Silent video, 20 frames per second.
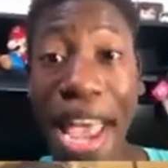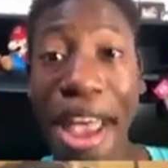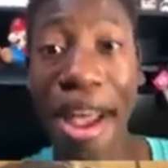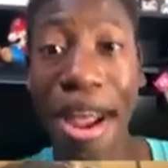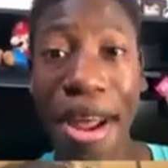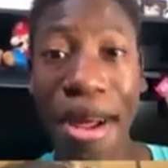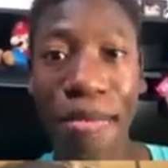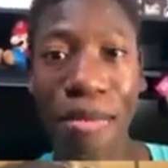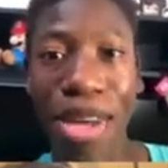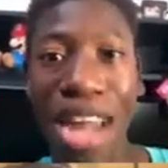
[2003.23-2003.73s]

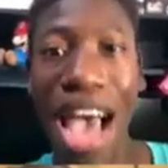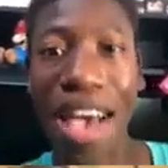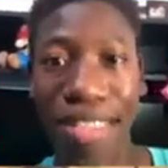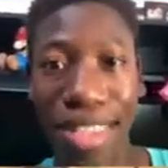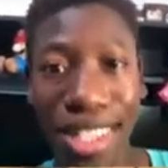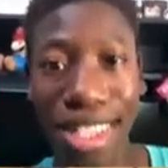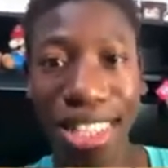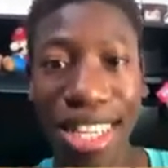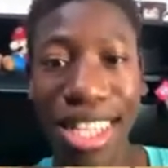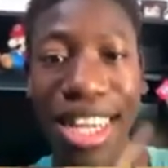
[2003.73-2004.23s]
What he
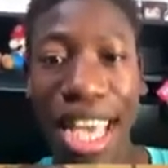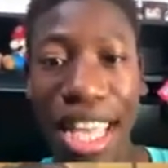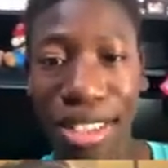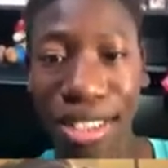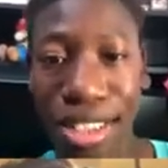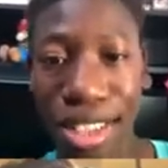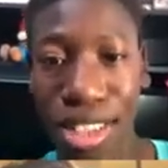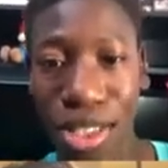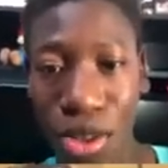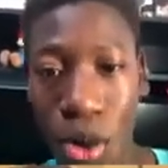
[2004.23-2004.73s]
was
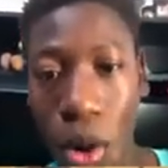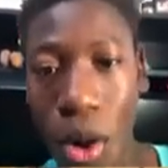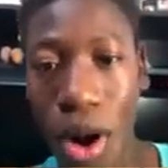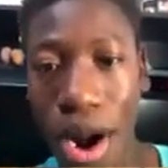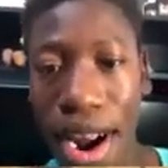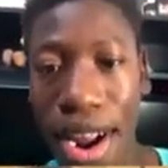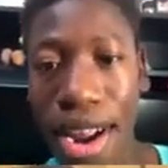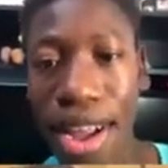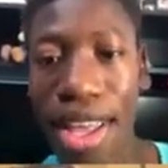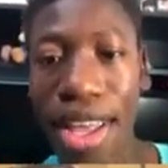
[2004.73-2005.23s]
there, but
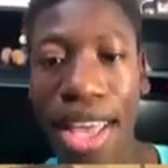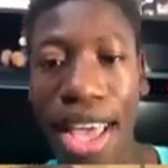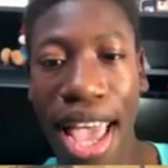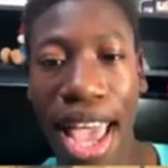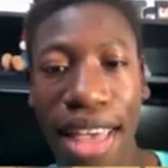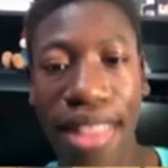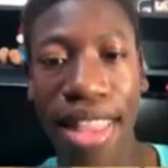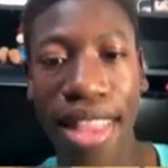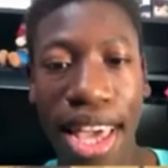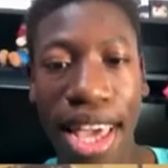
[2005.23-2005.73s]
obviously didn't answer
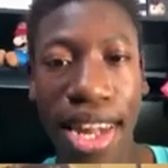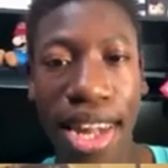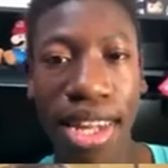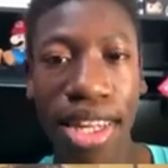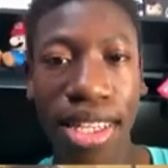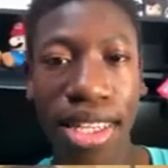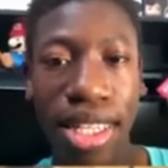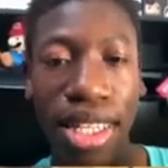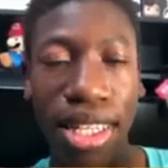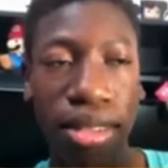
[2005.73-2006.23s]
the
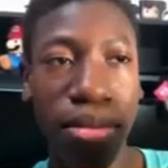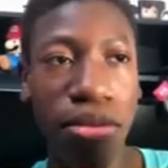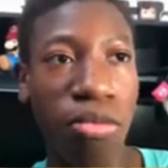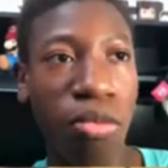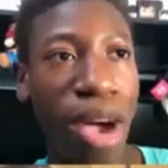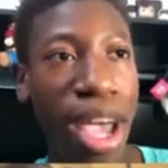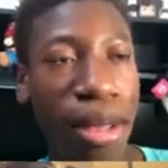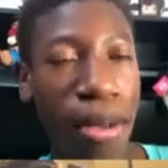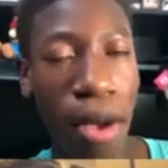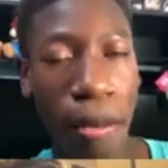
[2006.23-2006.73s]
door.
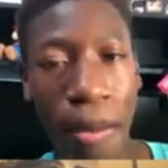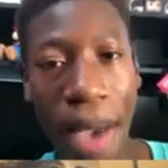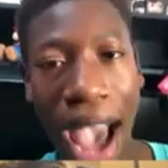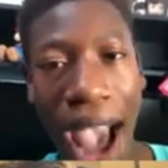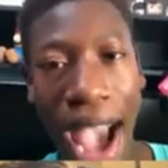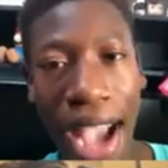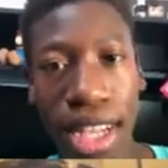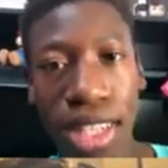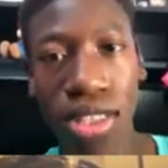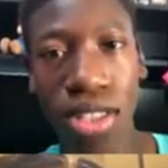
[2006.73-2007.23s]
And then
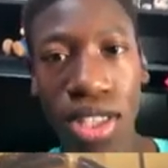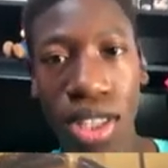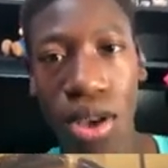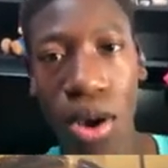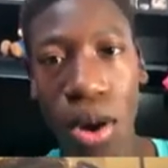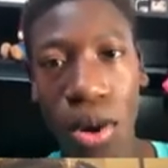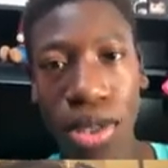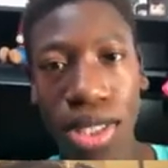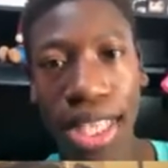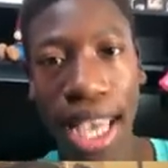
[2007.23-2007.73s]

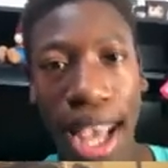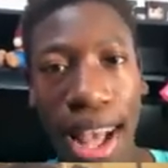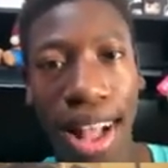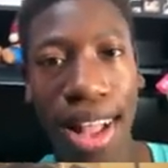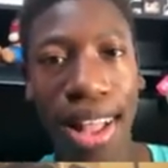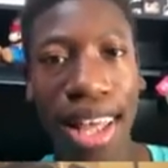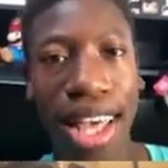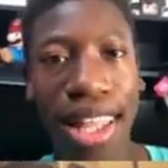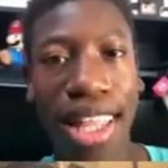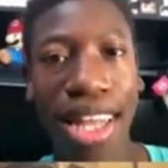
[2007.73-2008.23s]
went back
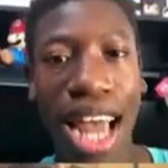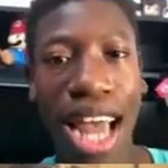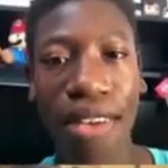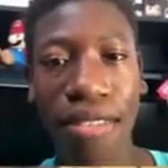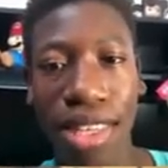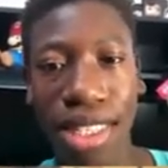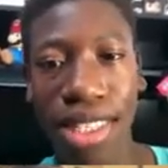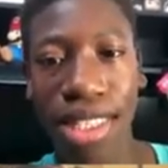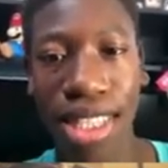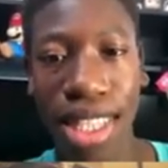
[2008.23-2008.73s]
to the
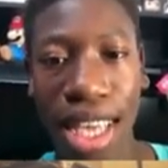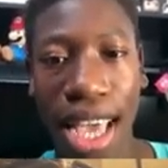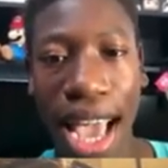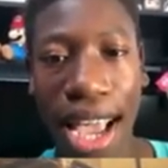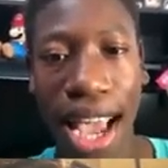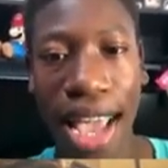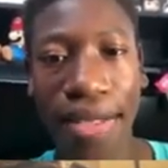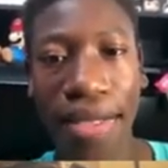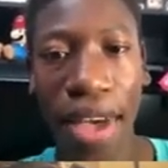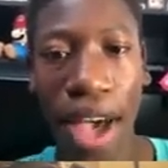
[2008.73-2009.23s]
hotel.
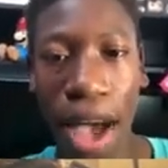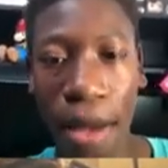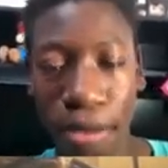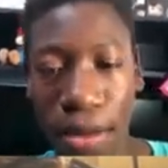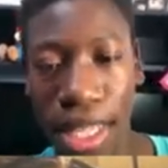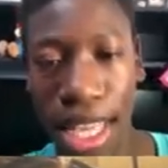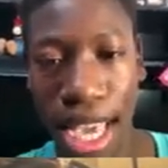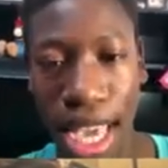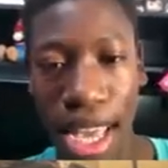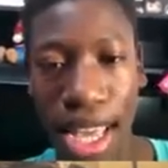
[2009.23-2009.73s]
And then
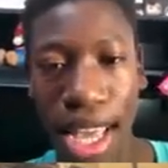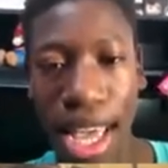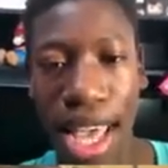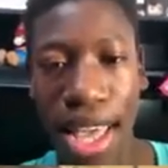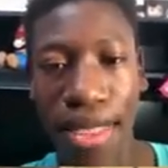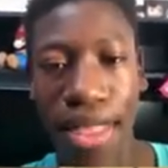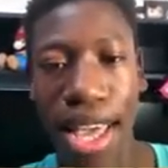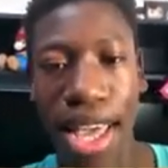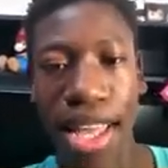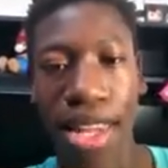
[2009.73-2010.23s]
obviously, I
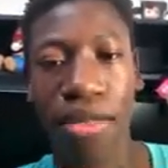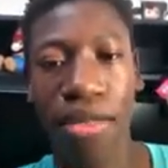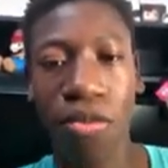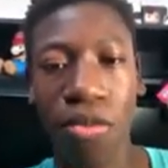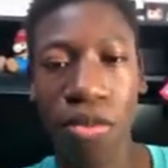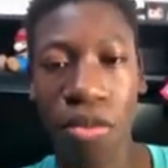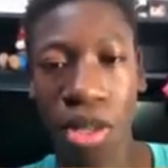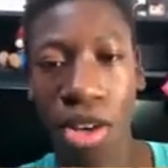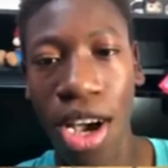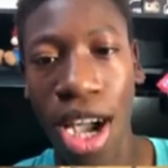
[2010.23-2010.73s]
got the
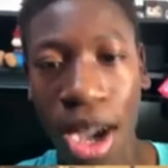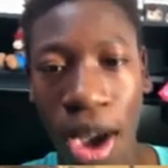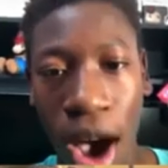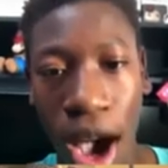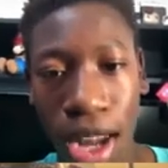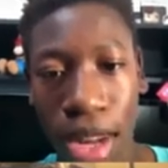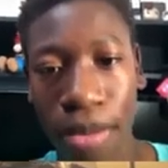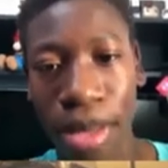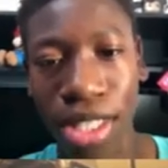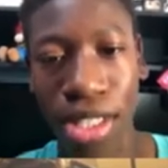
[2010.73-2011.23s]
update and
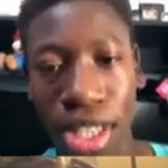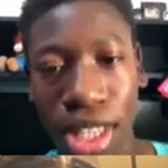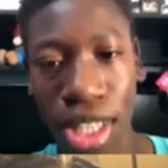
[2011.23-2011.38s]
then